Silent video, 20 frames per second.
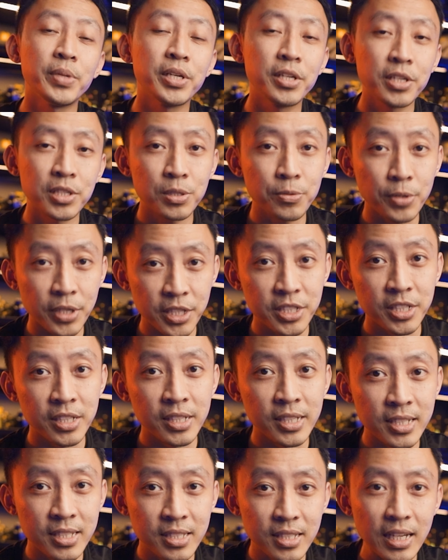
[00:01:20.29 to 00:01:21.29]
biggest
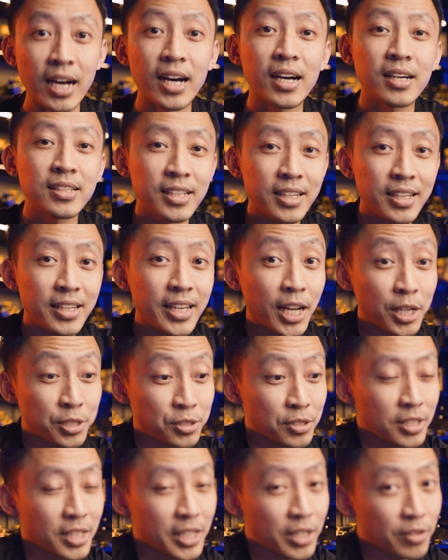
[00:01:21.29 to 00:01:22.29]
question is, are they
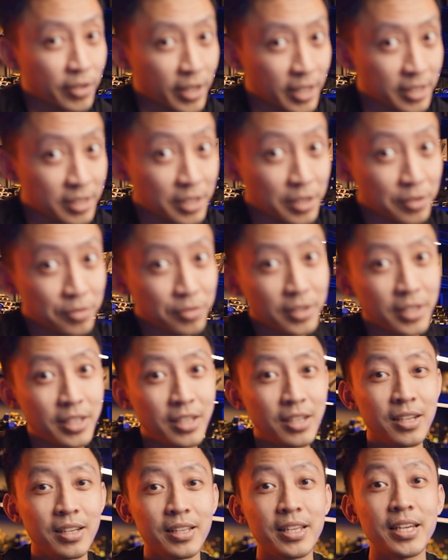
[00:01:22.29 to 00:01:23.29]
actually effective?
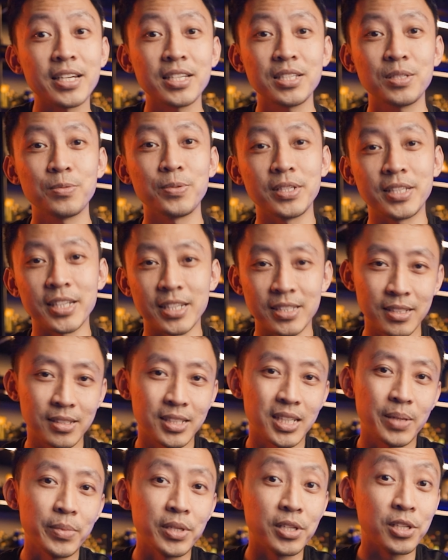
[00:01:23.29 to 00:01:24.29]
Yes, we tested
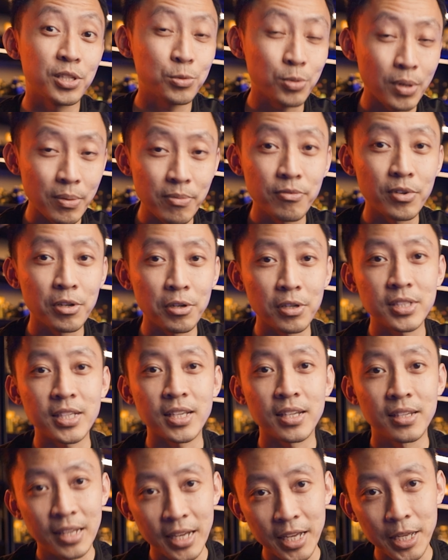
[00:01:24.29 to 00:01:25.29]
them in a swamp forest
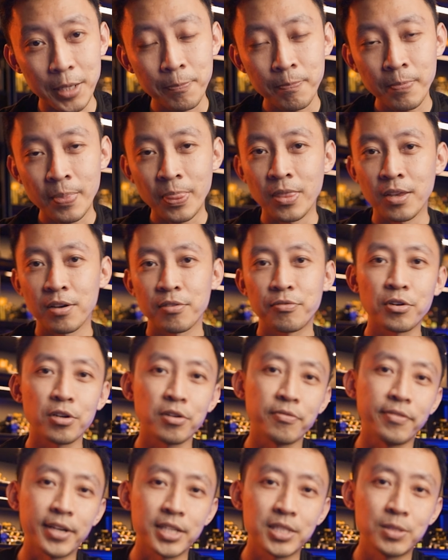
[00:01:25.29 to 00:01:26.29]
at night. 4
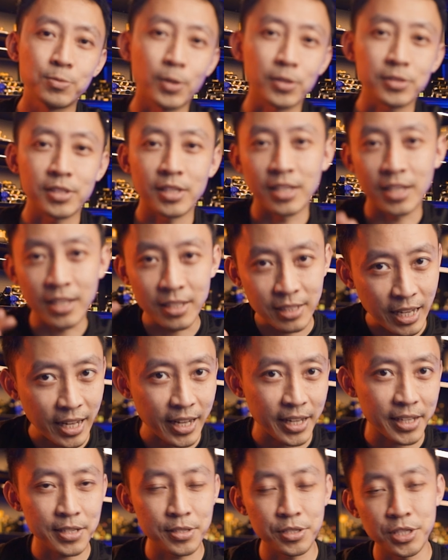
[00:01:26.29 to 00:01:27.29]
of us walked an
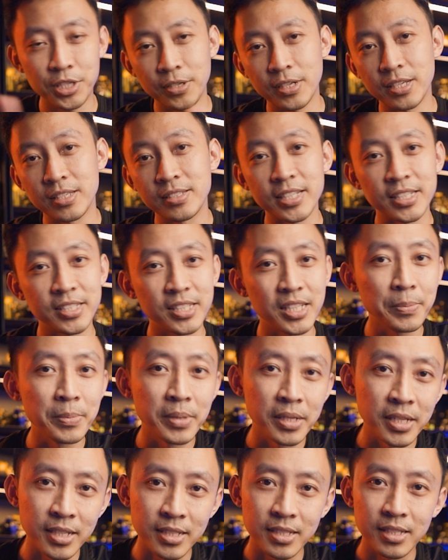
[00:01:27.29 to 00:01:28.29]
entire trail in 60
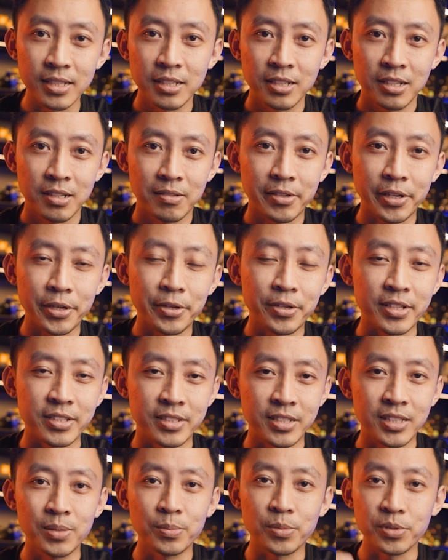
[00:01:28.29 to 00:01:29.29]
minutes. Right, you can
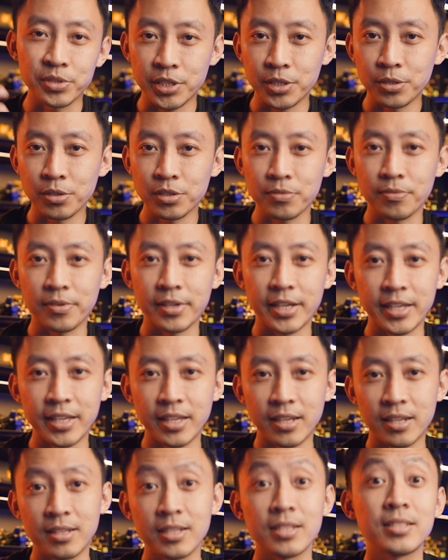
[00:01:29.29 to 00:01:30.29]
see the mosquitoes flying
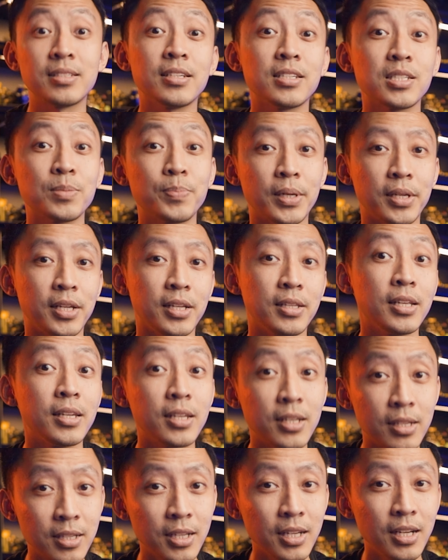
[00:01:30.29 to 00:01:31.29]
at a distance, but they
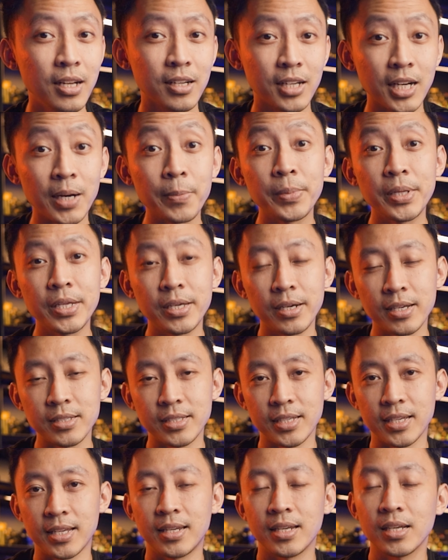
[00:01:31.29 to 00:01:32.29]
didn't come near us
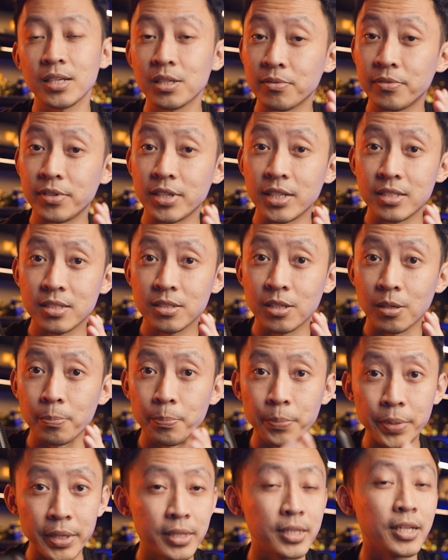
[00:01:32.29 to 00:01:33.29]
and none of us
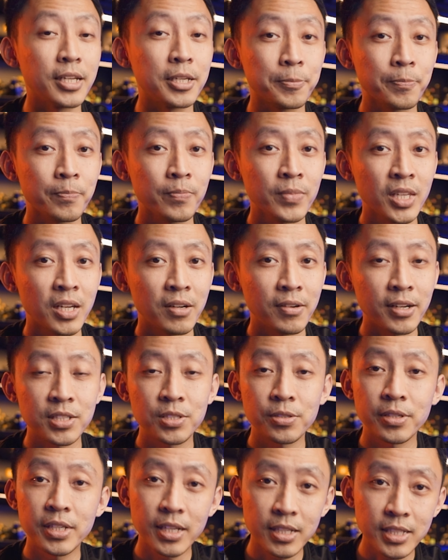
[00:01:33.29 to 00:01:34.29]
got bitten. Right,
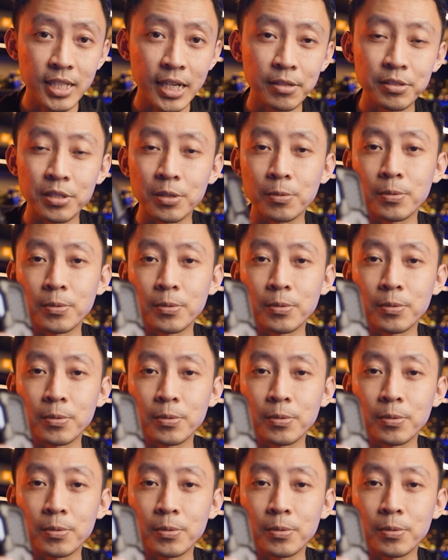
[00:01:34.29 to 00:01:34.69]
so here's how they